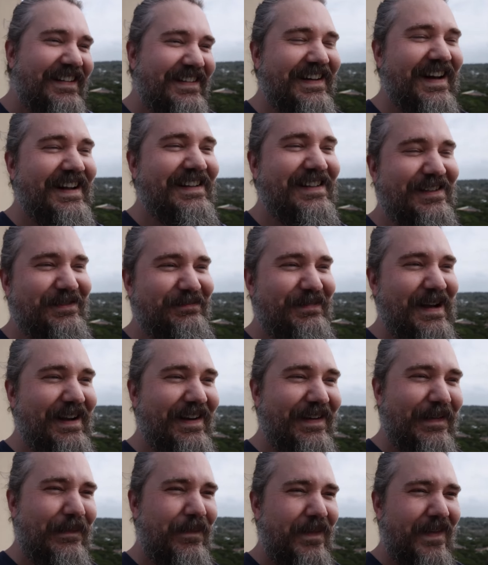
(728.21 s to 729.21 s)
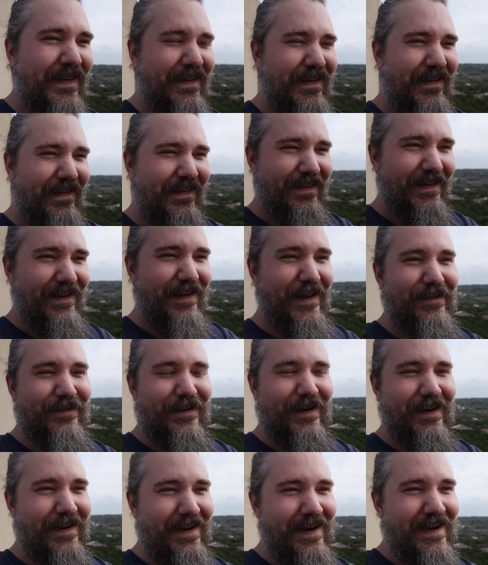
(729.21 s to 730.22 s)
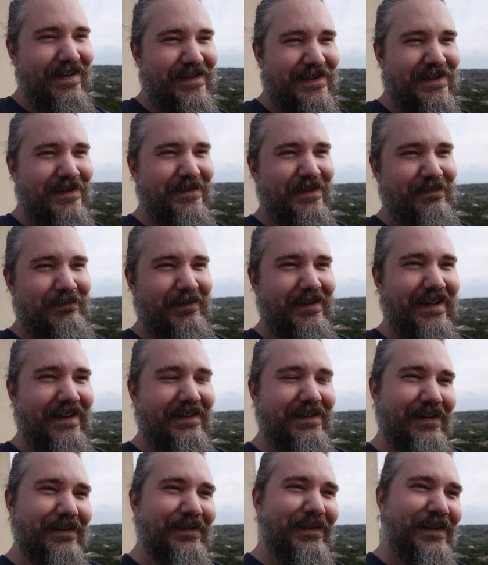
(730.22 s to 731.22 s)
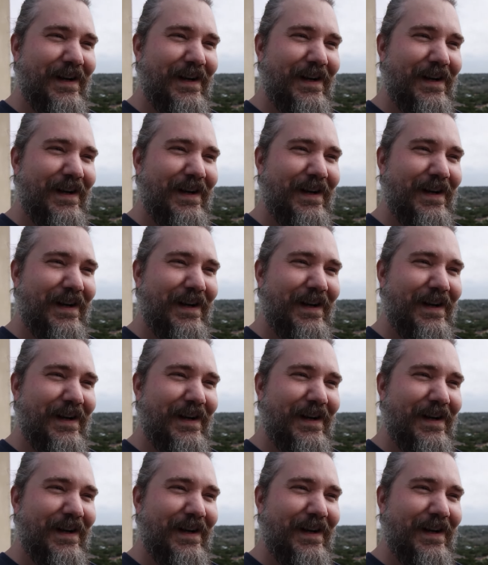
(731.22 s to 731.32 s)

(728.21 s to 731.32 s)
Did oh. I just make all of our costumes smell like Southern